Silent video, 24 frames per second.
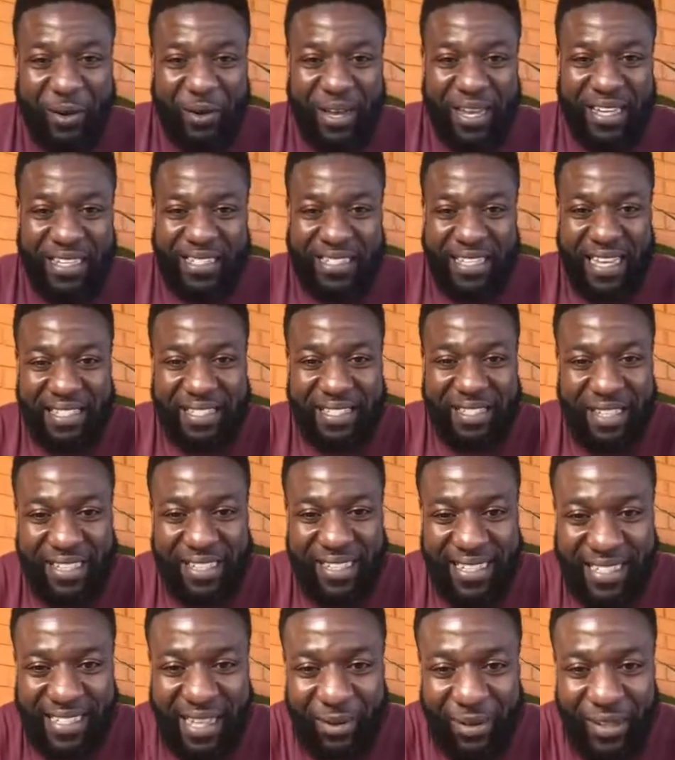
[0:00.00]
as
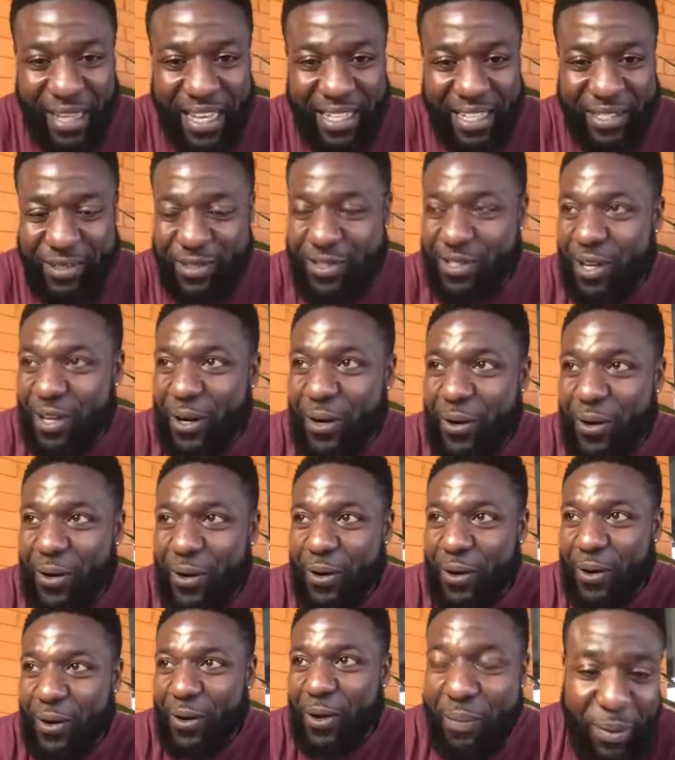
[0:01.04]
good as I would like to. So
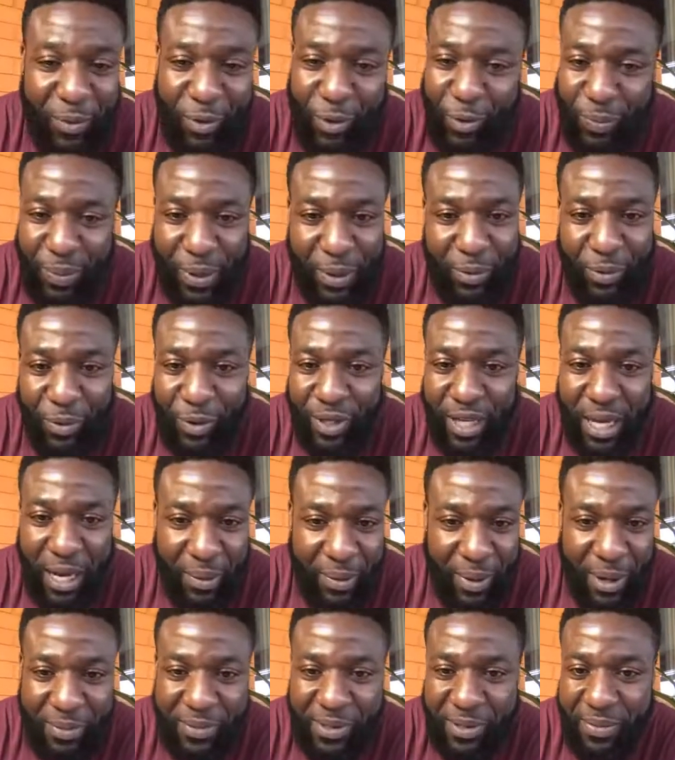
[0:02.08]
people would
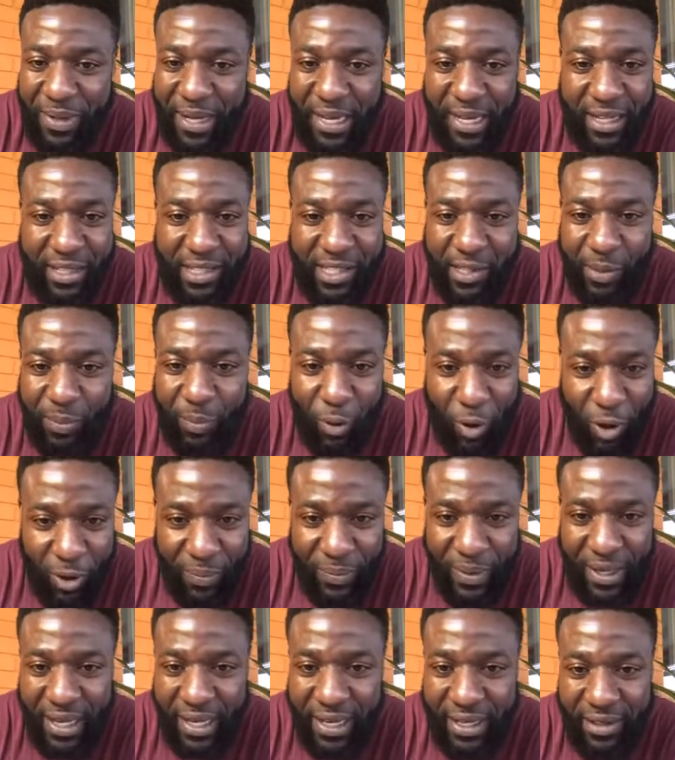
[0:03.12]
come up to me and
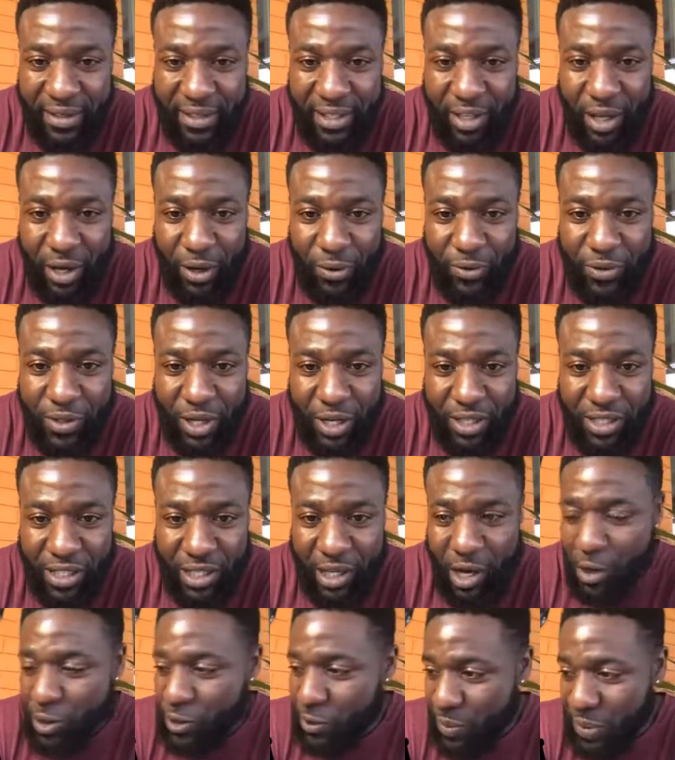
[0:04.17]
support me and, start
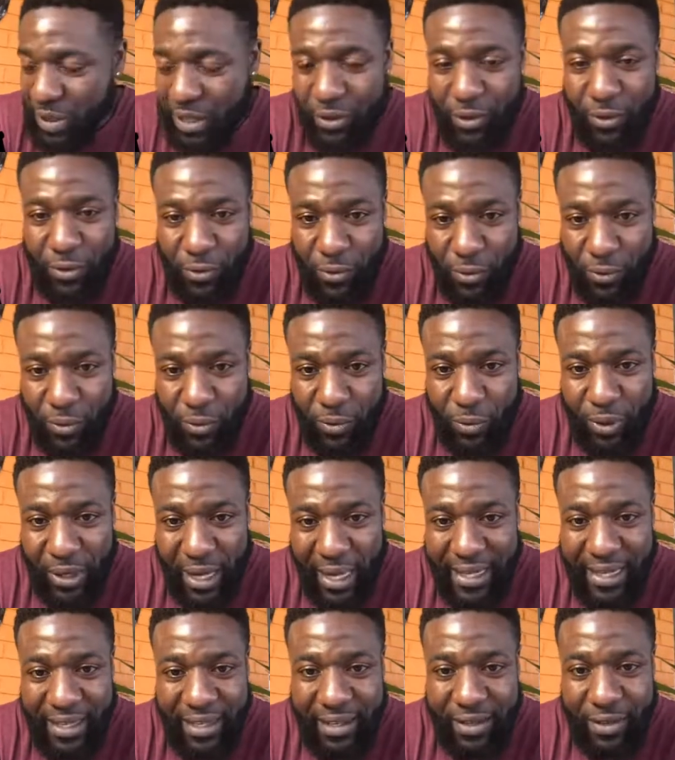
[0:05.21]
to coach me through what I
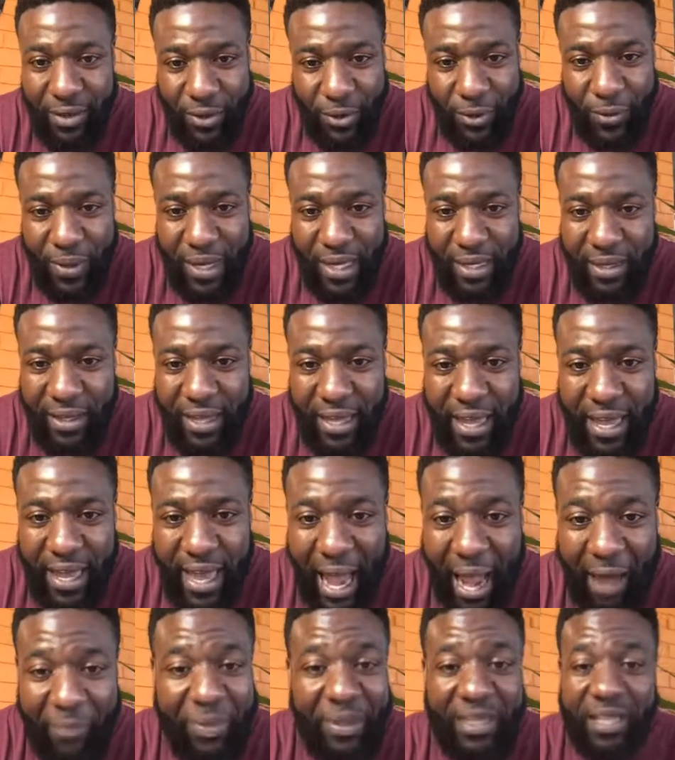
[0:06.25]
need to do. And
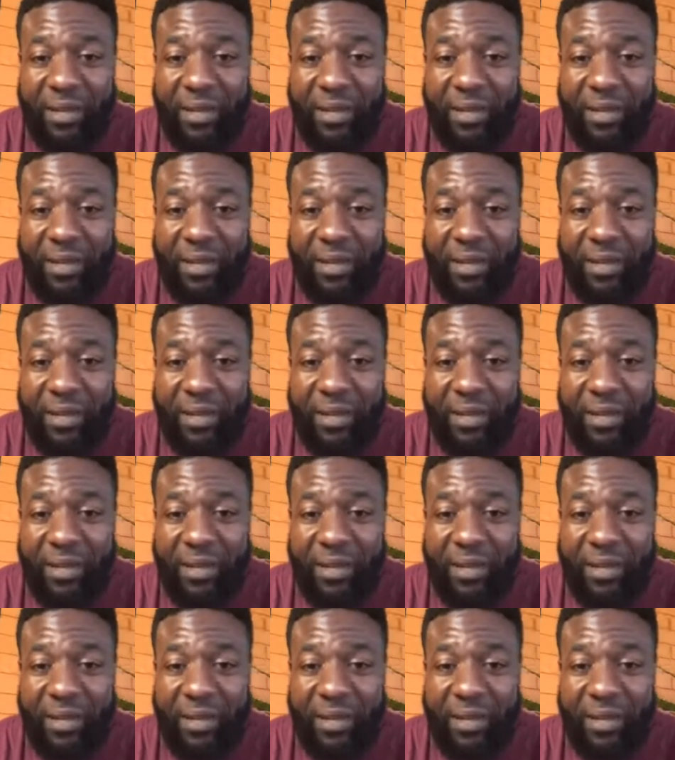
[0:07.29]
I've been